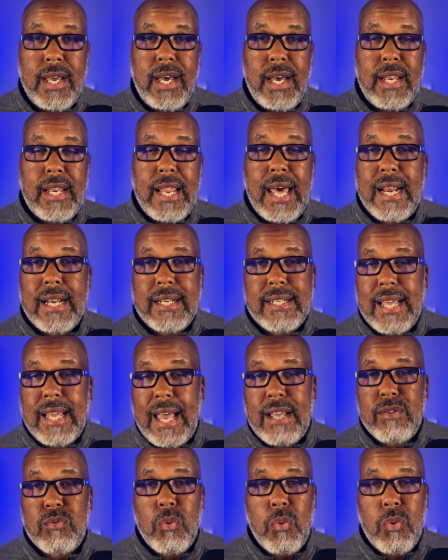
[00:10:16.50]
A lot of
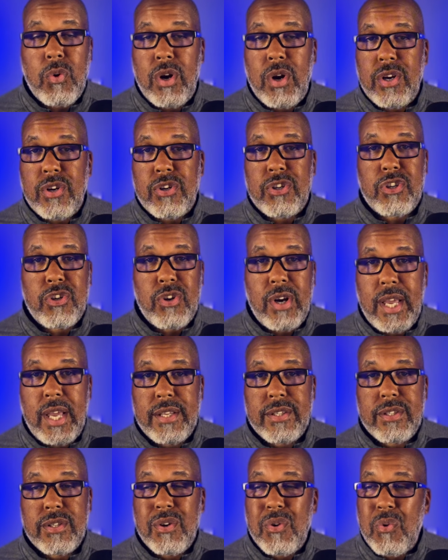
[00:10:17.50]
times when we're under
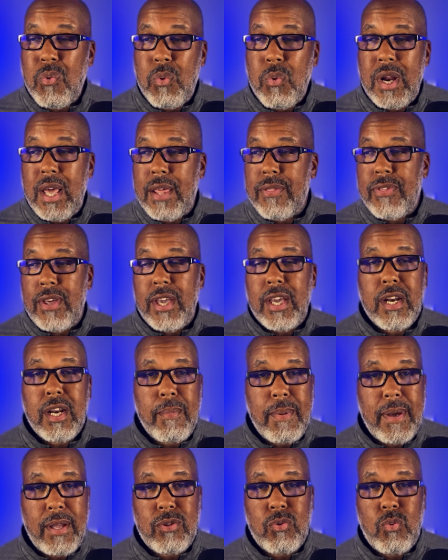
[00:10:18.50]
stress, we're not thinking
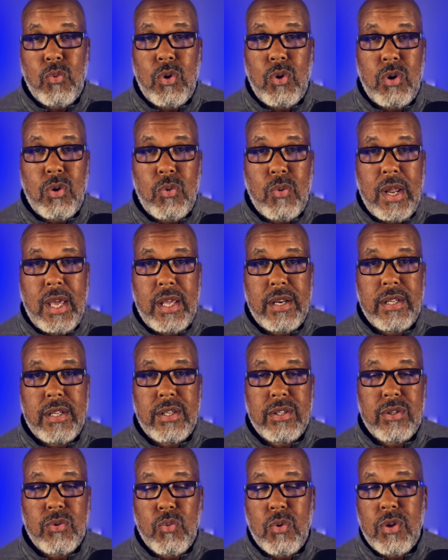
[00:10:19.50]
about the world around
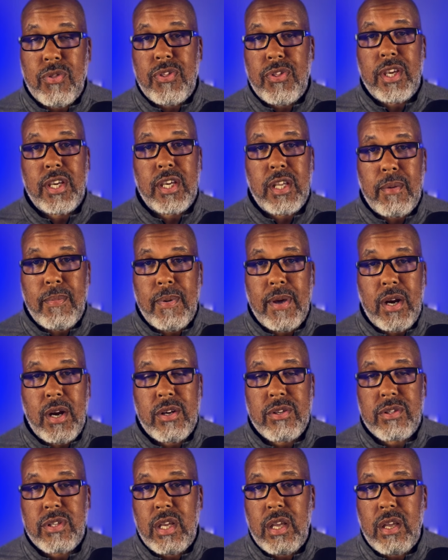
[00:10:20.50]
us, we're thinking about
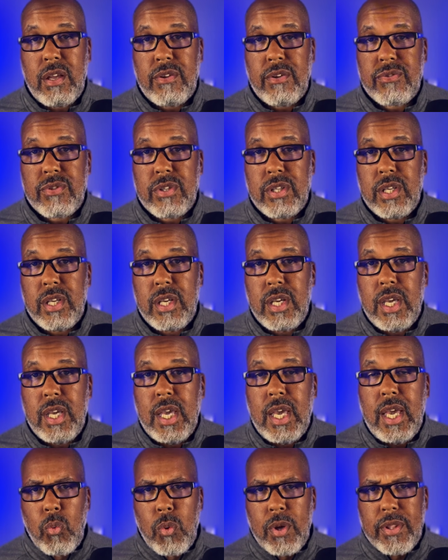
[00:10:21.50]
ourselves.
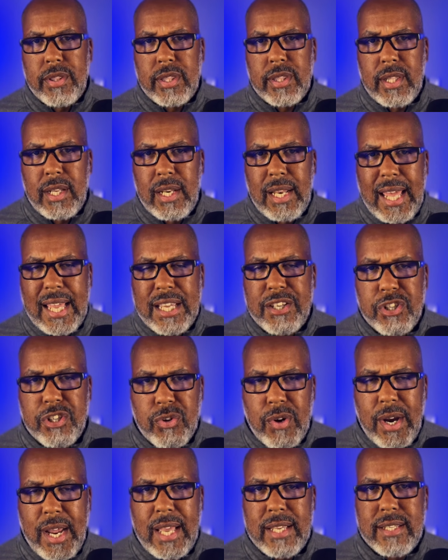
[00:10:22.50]
With less
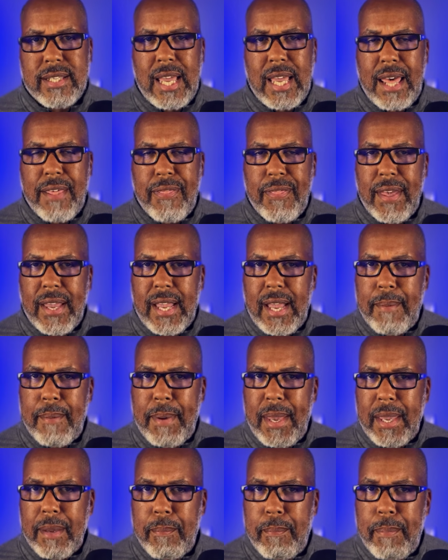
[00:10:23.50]
stress, I think I
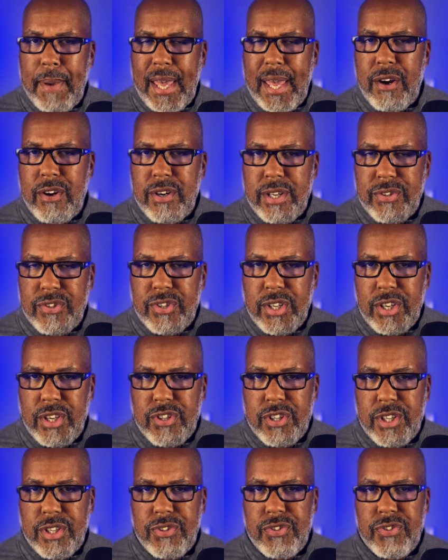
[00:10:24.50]
make better
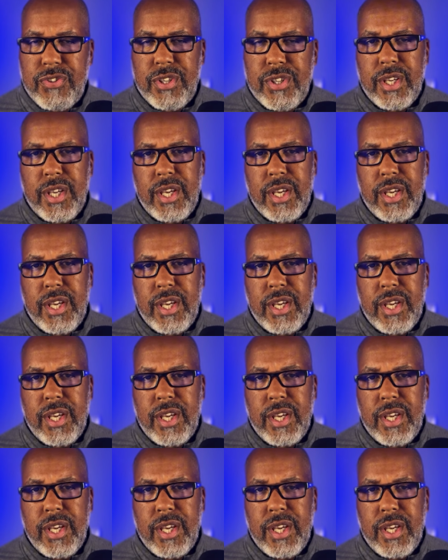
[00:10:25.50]
decisions